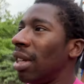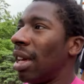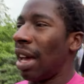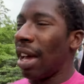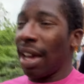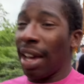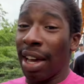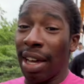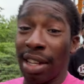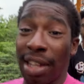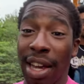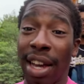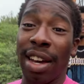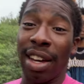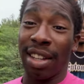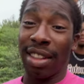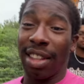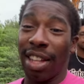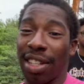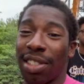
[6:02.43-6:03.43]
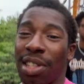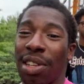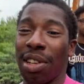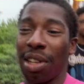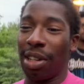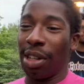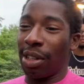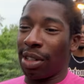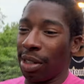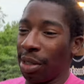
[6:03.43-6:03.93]
And yeah, that's
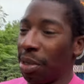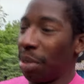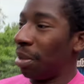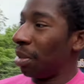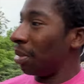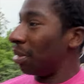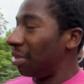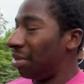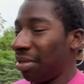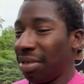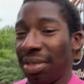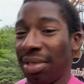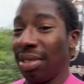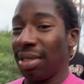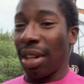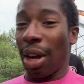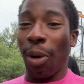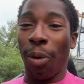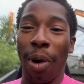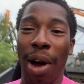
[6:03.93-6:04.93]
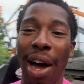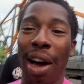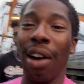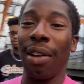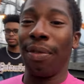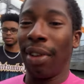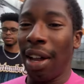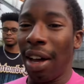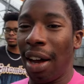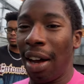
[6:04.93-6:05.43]
going to conclude a
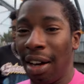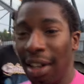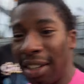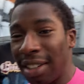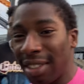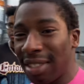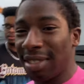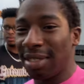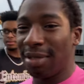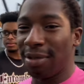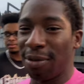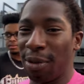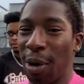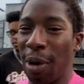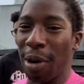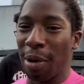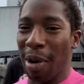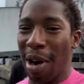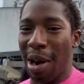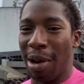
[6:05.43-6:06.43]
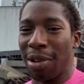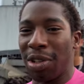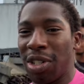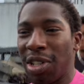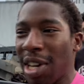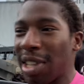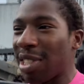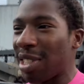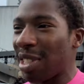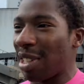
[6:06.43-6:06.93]
wild vlog. Fooling around with
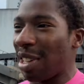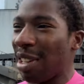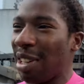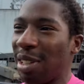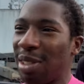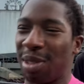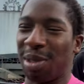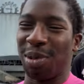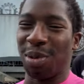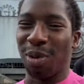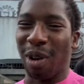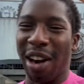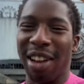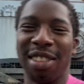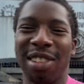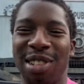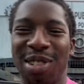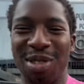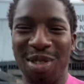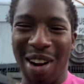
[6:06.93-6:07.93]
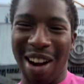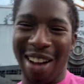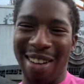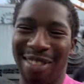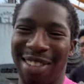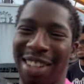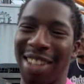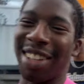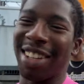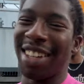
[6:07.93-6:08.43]
Justin and his reckless
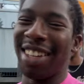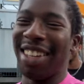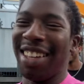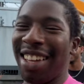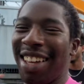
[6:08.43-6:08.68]
driving.